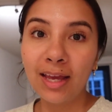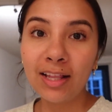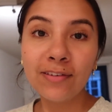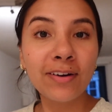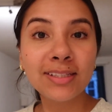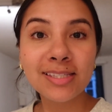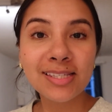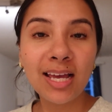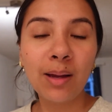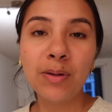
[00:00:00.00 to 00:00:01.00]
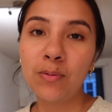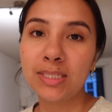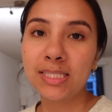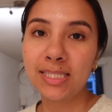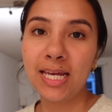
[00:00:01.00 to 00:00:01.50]
Hello, friends. Happy
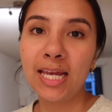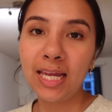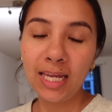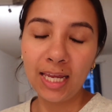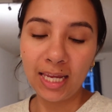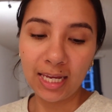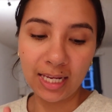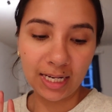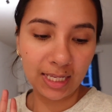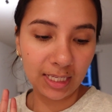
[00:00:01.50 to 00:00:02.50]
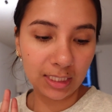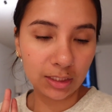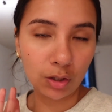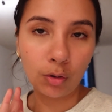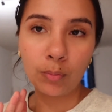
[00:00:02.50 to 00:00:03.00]
Wednesday. It
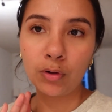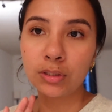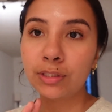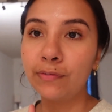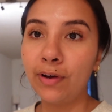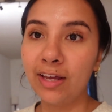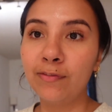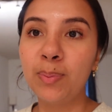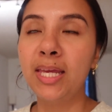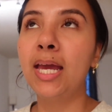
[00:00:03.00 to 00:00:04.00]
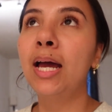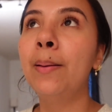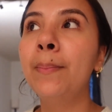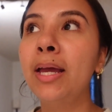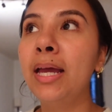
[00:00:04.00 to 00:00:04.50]
is almost 5
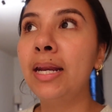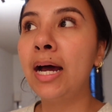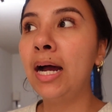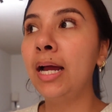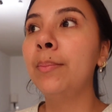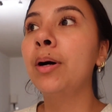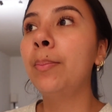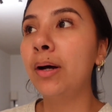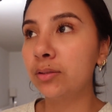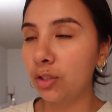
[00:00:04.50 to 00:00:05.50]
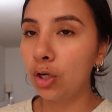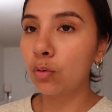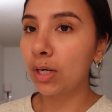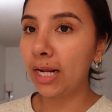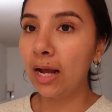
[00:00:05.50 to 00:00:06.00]
p.m. and I'm about to go
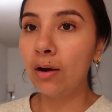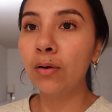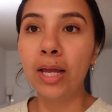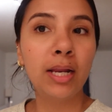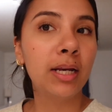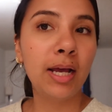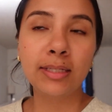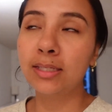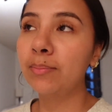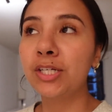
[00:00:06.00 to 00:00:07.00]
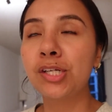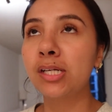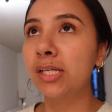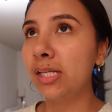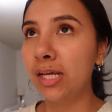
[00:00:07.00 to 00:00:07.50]
work out. And as I
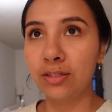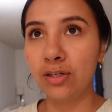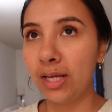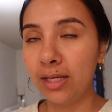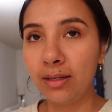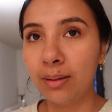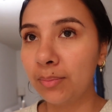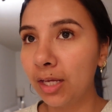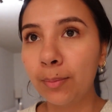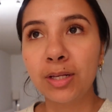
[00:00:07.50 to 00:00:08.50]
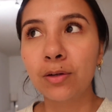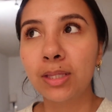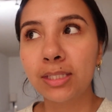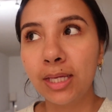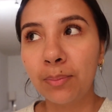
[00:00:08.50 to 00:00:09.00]
mentioned yesterday, I'm going to be doing
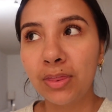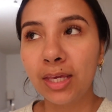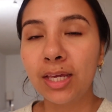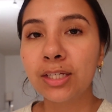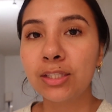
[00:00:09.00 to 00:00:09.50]
the same thing.